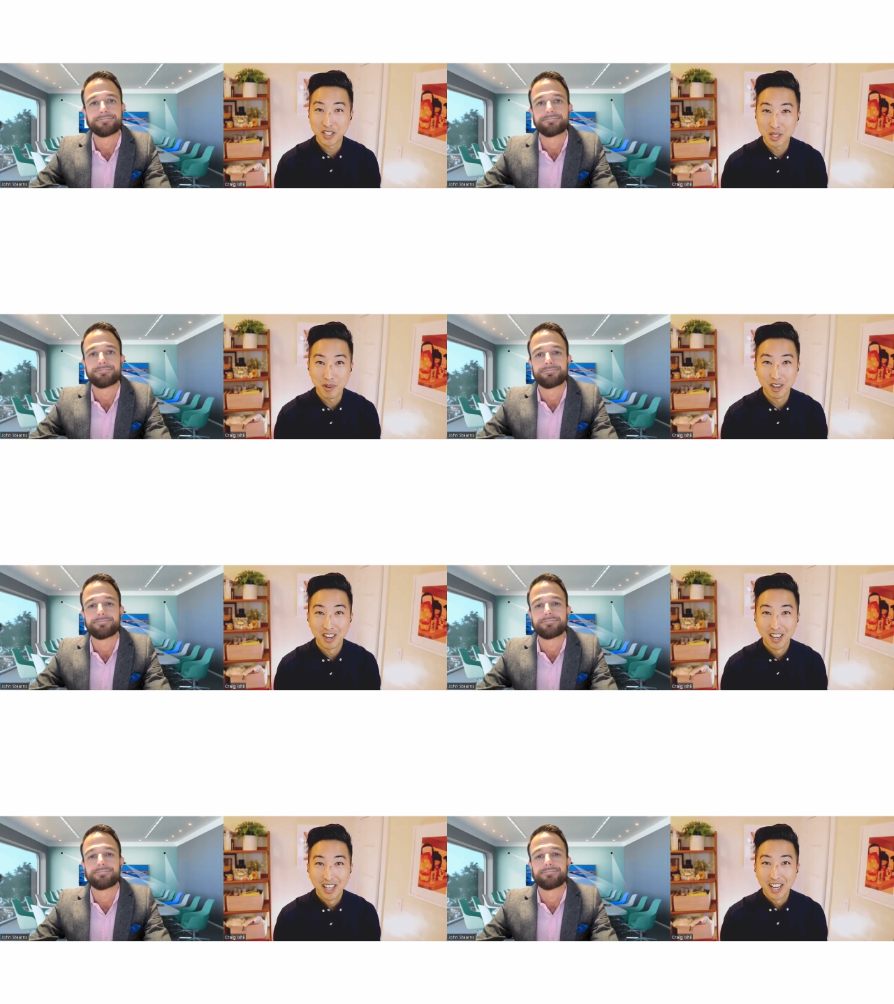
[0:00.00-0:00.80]
Speaker 1: a
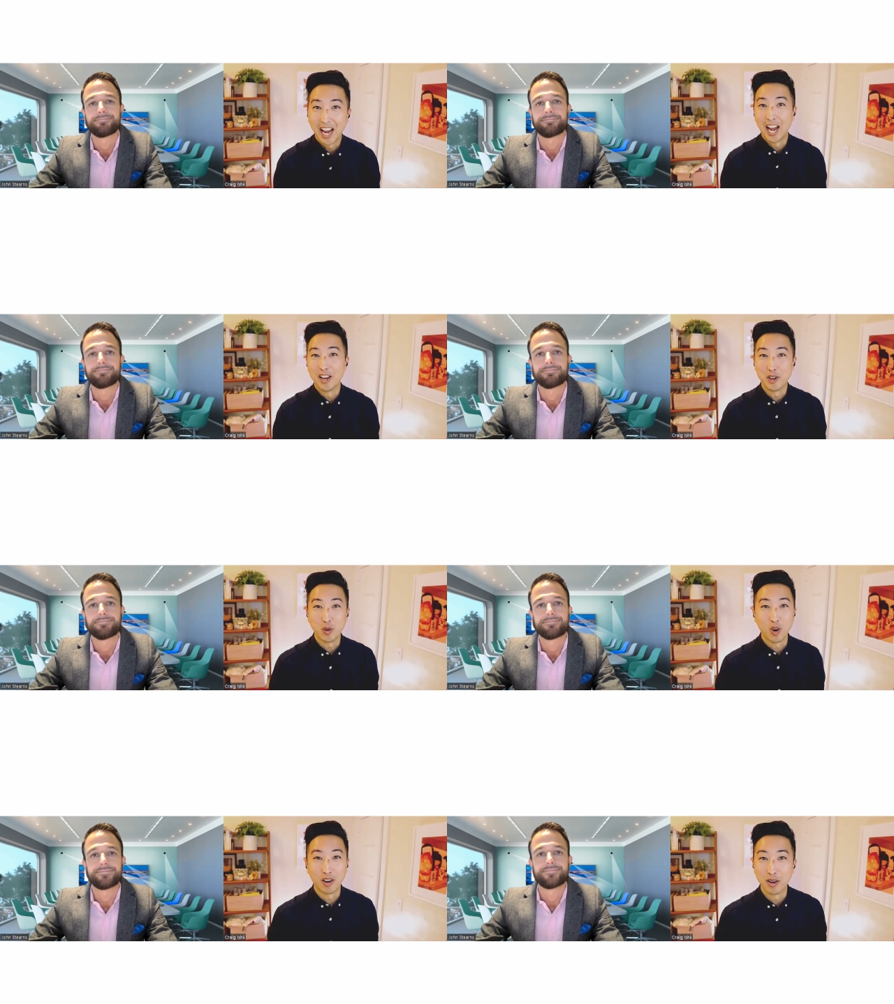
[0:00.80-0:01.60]
customer and
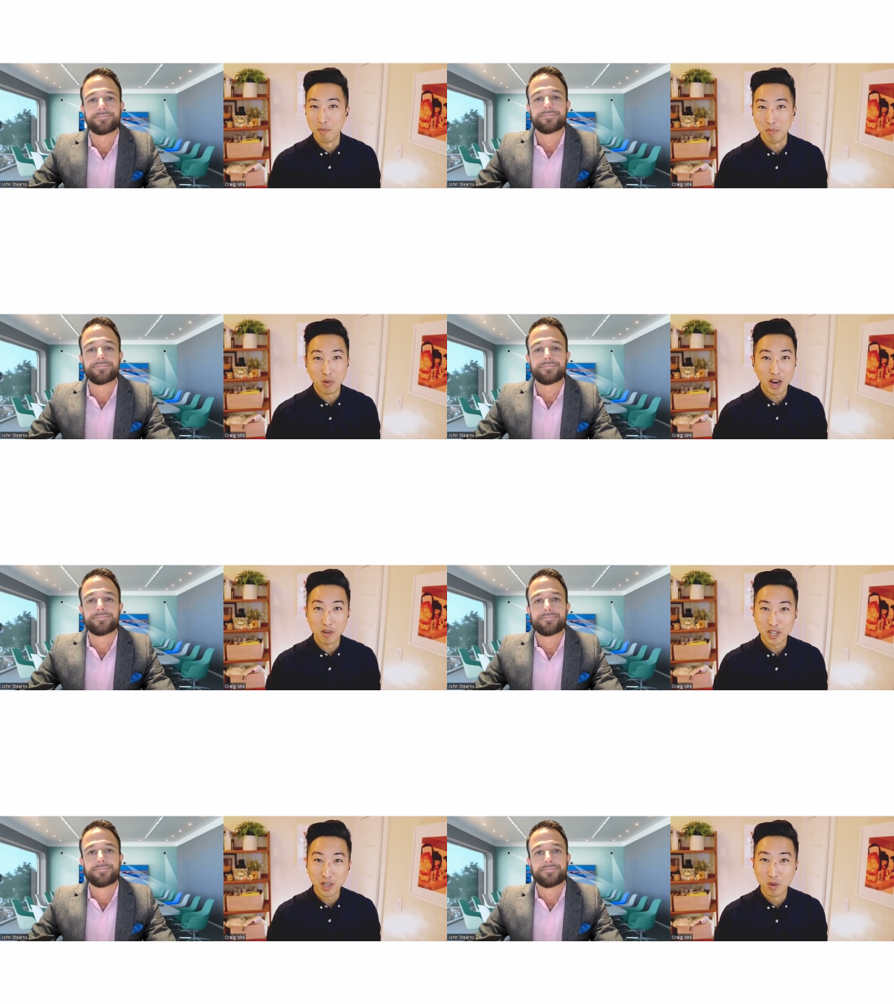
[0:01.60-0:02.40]
you are in
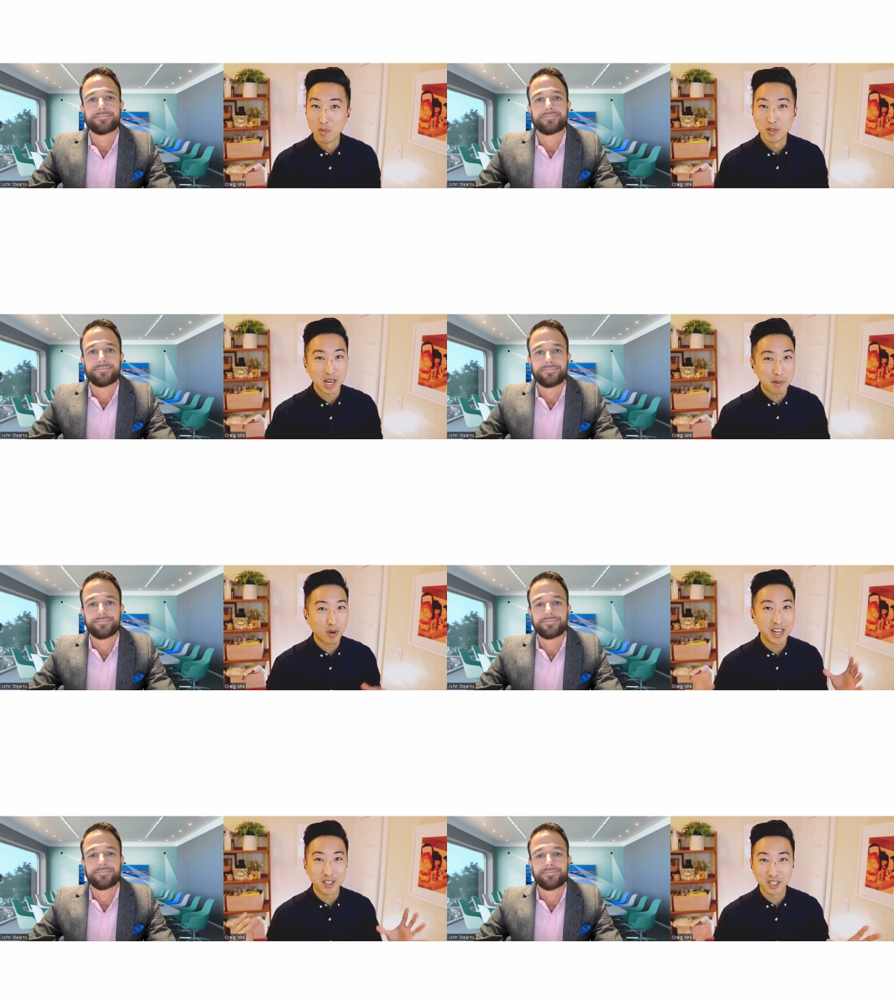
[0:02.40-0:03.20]
BYOD rooms,
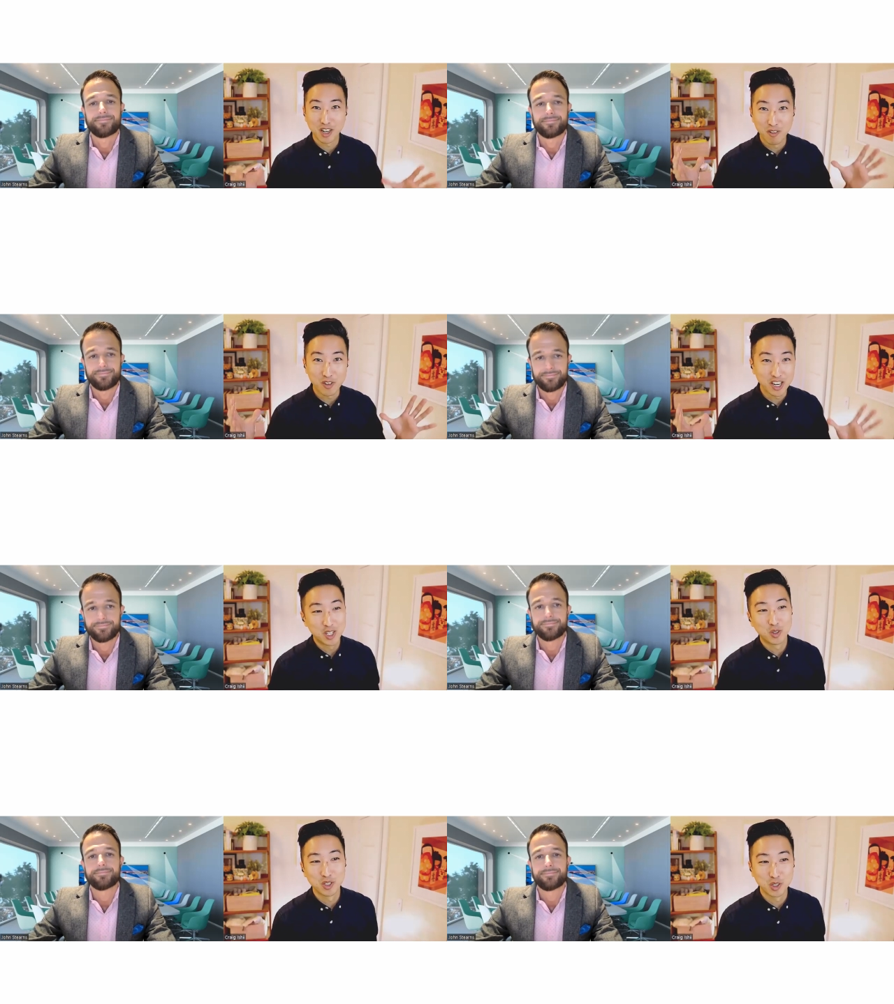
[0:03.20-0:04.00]
upgrade yourself
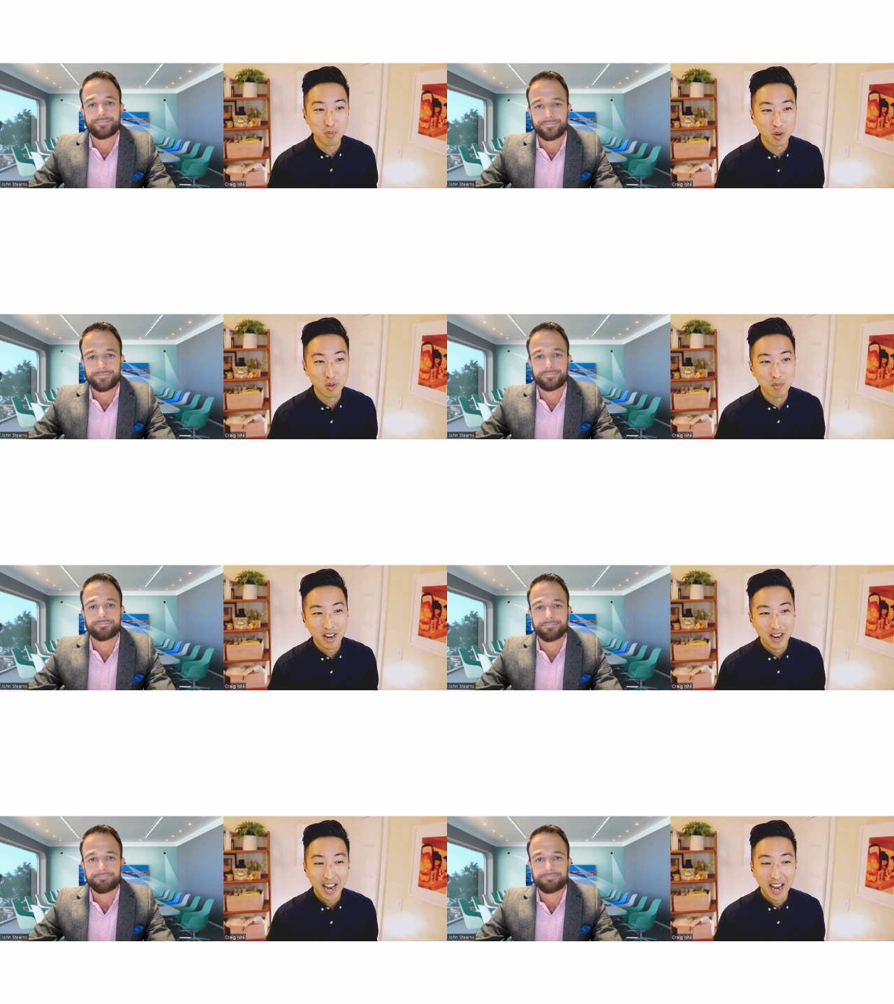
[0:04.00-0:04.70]
into a Zoom room.